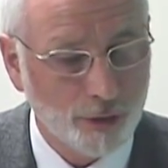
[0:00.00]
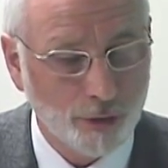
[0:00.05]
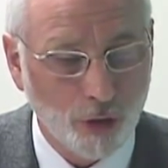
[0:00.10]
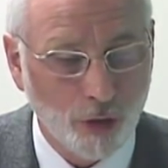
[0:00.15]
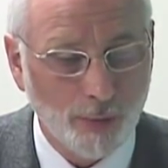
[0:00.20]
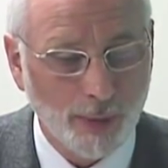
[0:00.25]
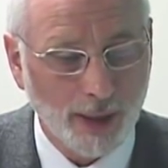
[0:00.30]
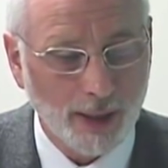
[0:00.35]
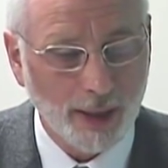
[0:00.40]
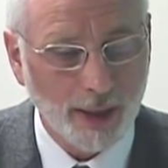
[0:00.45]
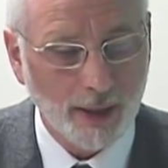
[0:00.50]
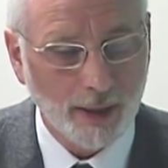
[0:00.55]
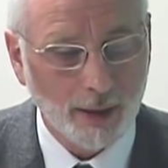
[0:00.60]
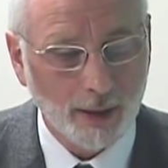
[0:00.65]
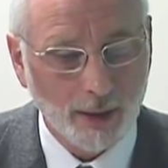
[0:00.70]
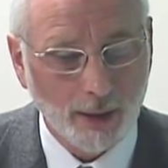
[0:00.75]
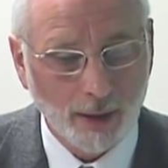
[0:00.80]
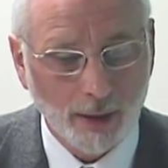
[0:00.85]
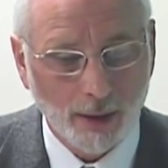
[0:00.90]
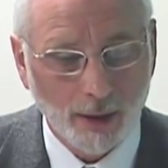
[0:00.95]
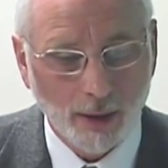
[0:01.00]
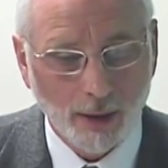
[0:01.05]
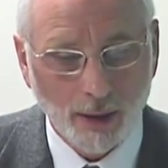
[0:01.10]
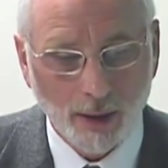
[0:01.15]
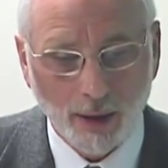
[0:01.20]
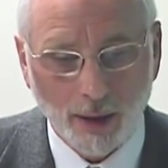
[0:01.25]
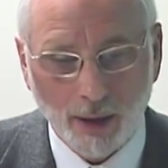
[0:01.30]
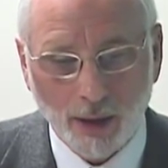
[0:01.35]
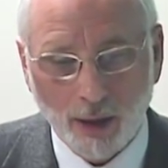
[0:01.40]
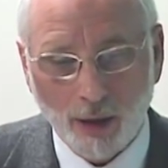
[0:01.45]
Romani.
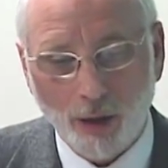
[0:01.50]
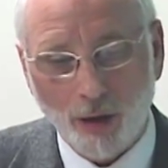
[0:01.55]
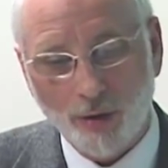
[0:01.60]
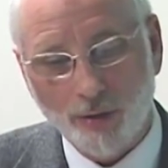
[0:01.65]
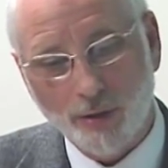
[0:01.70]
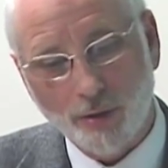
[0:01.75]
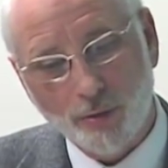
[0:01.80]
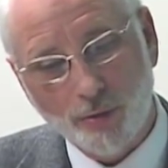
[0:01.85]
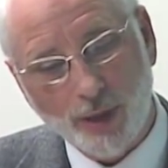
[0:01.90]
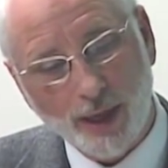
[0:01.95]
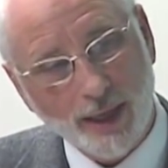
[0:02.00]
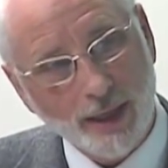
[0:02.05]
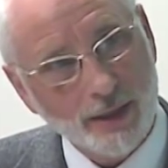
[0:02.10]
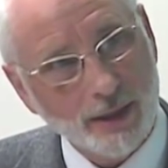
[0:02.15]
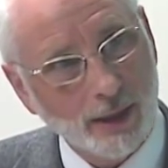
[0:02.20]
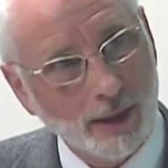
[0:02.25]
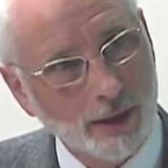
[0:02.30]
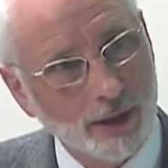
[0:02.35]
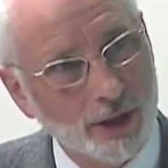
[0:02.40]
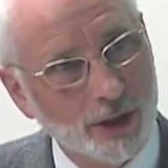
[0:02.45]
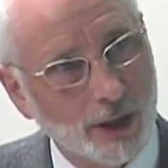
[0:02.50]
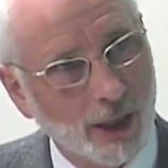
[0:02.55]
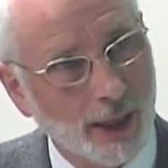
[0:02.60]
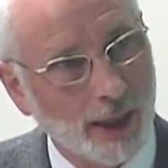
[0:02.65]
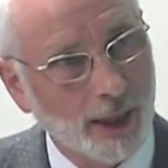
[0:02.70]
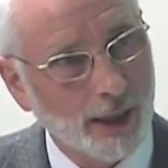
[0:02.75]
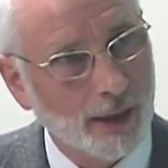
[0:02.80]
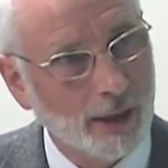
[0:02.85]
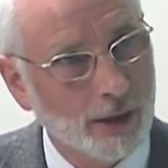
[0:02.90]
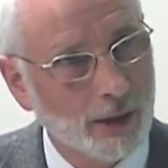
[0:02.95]
On the right-hand
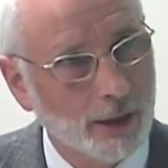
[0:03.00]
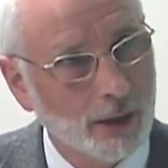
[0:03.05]
side